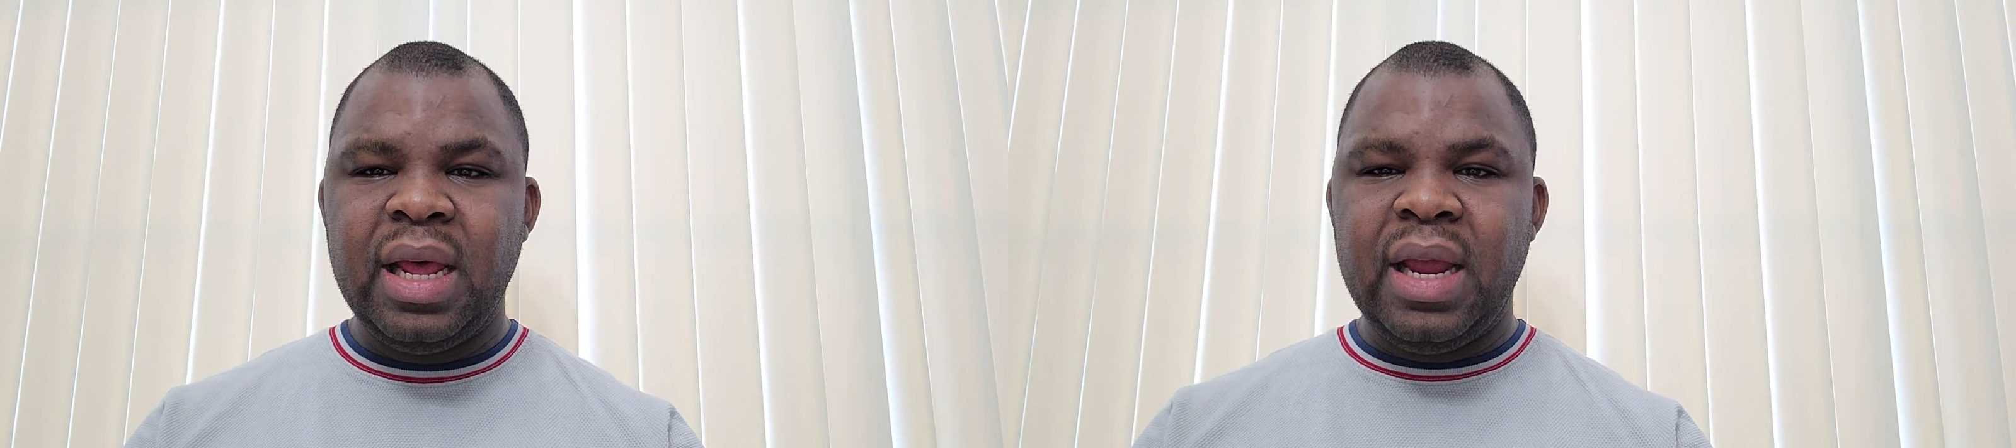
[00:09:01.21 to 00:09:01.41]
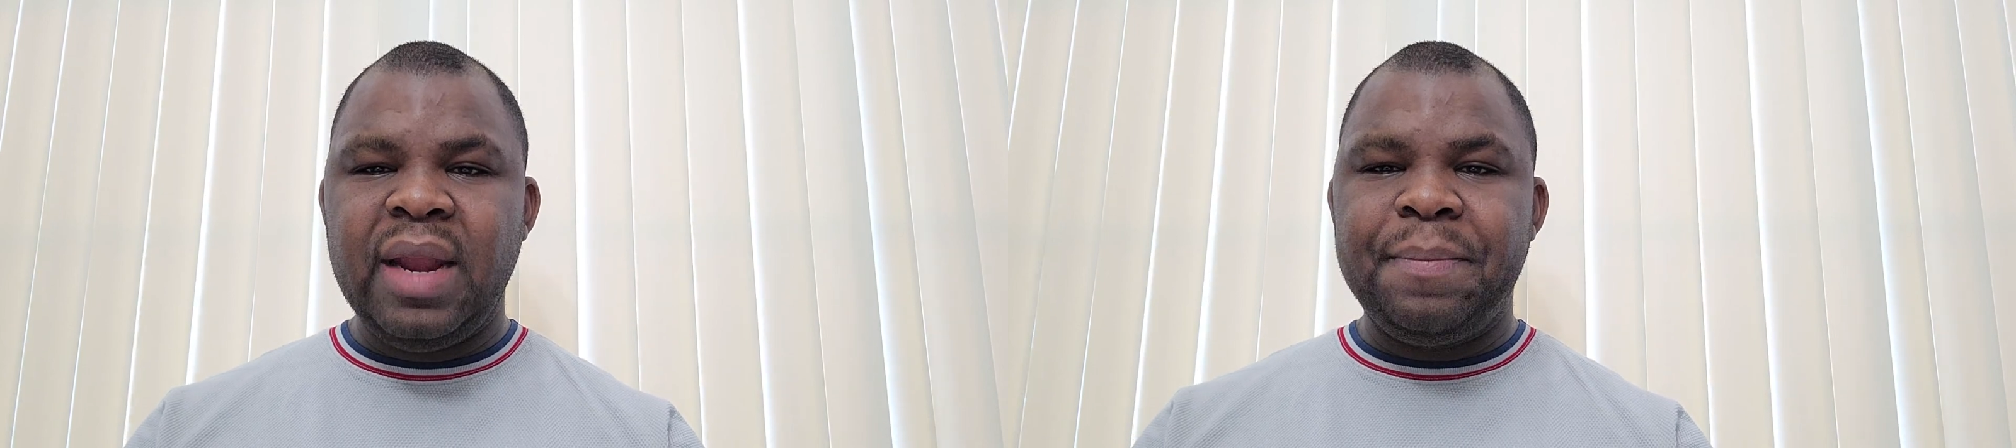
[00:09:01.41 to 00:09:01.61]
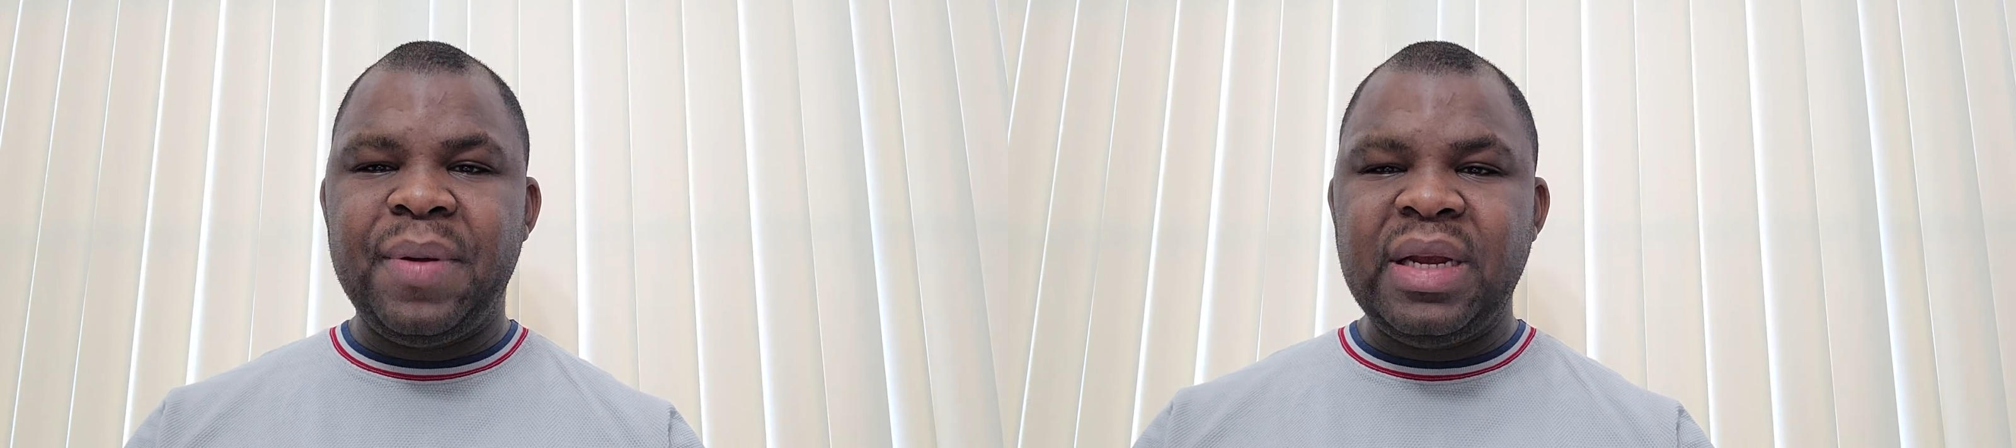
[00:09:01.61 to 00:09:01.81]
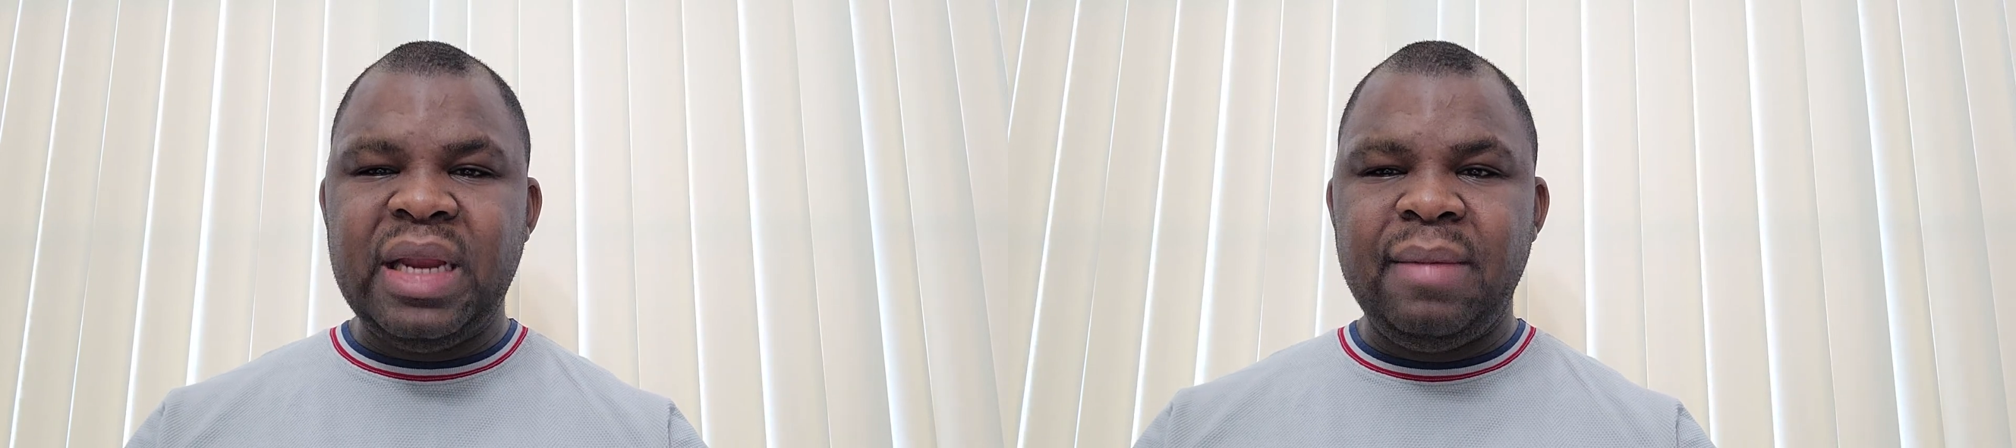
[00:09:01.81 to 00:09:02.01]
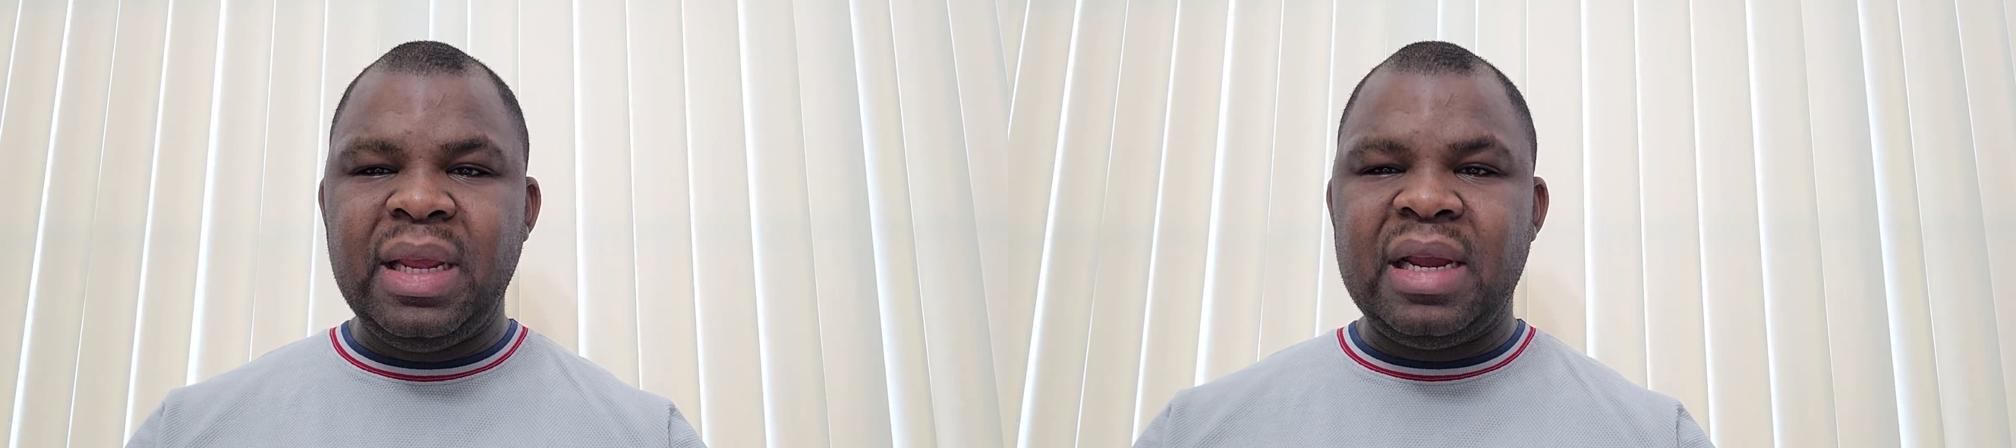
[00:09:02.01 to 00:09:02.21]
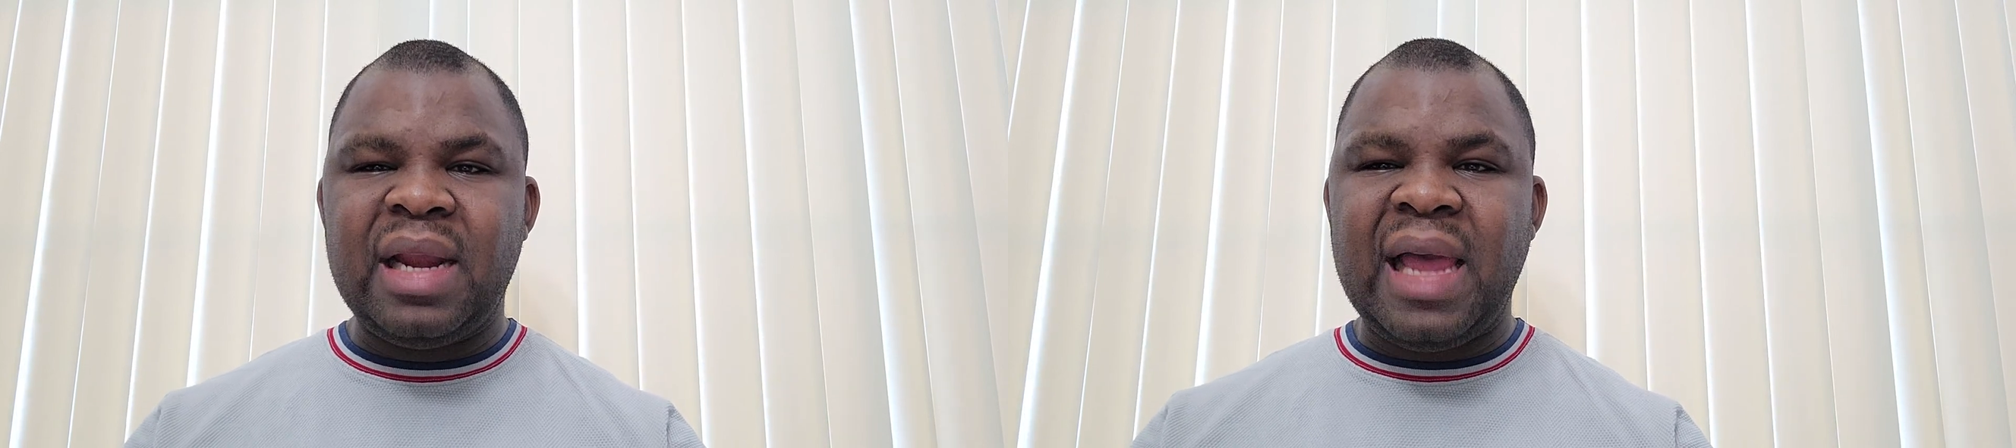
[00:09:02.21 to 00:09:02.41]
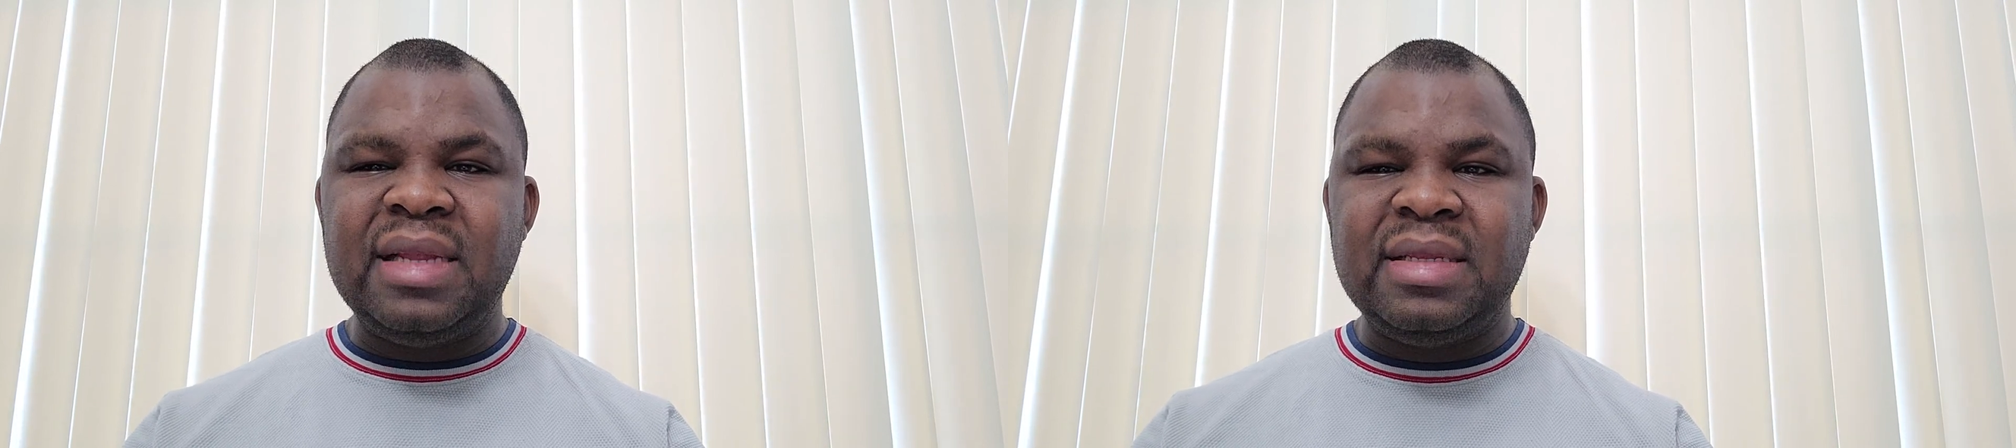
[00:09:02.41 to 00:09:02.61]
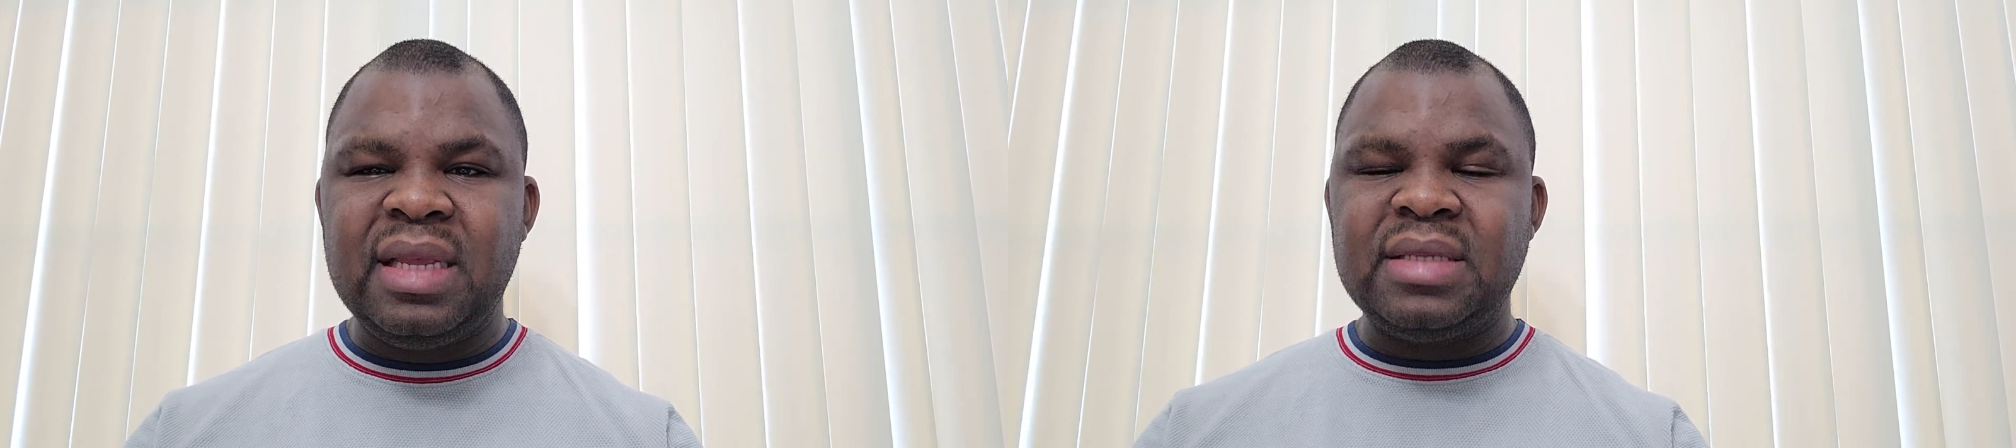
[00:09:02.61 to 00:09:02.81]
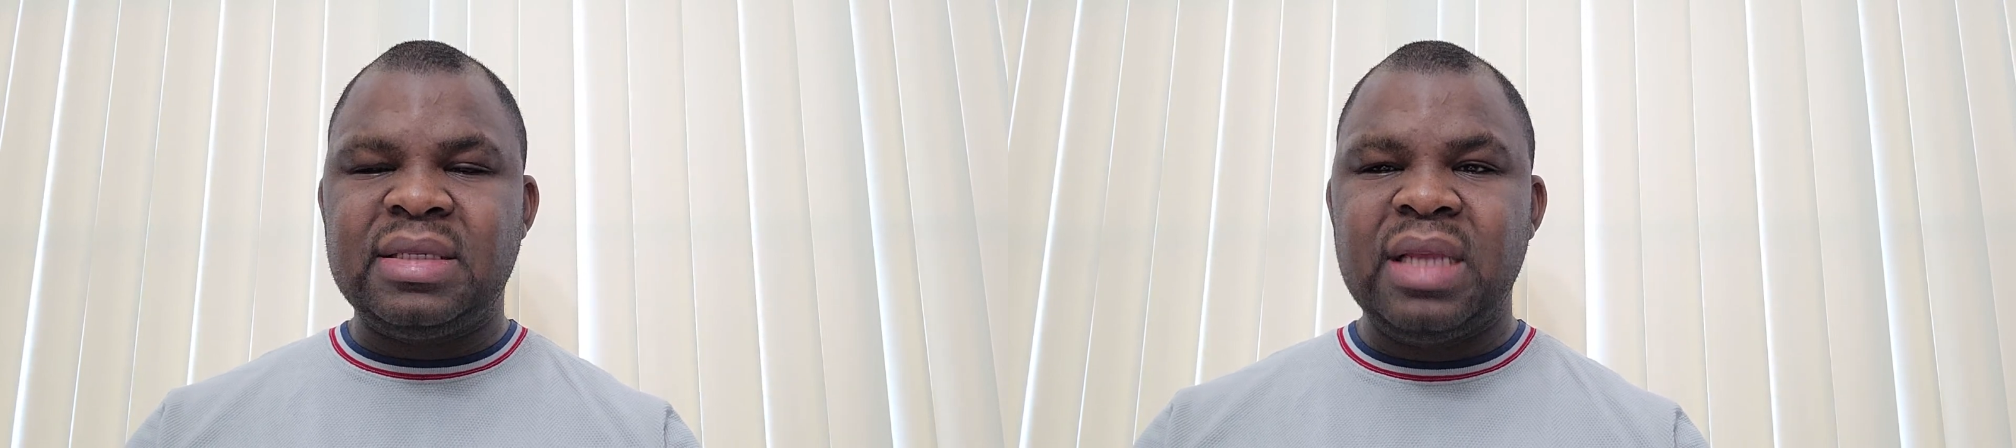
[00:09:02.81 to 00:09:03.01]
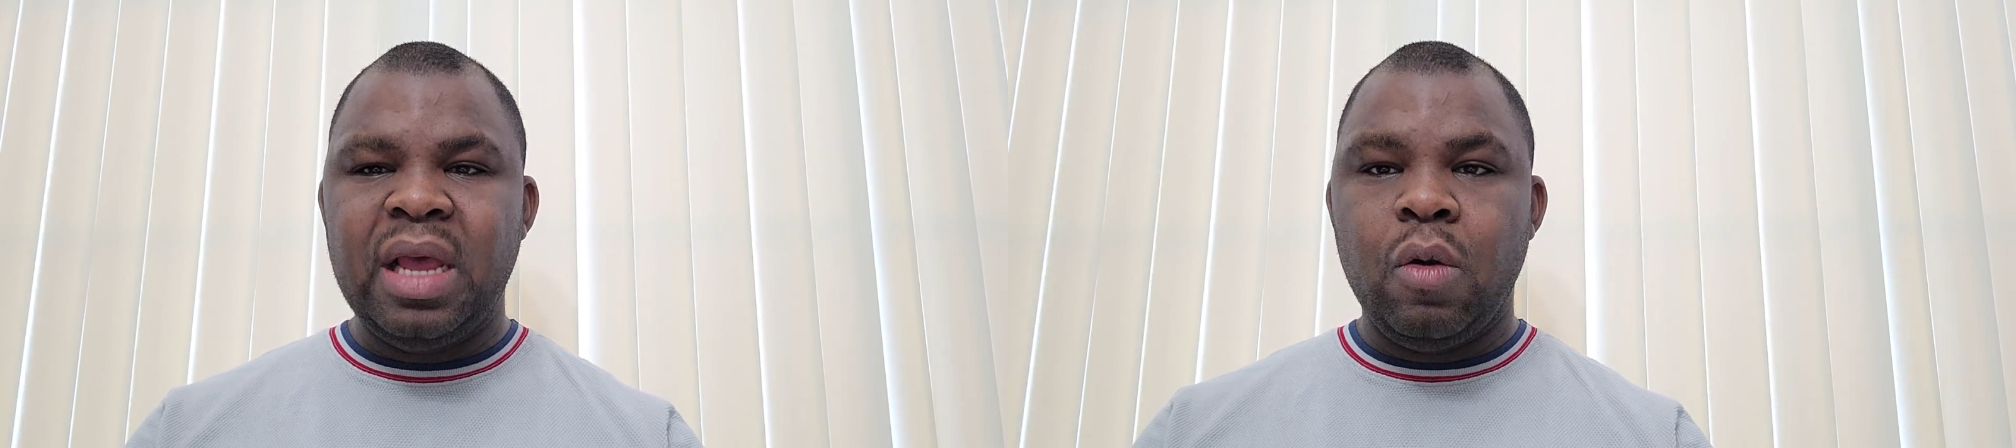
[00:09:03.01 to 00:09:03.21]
in a pandemic like this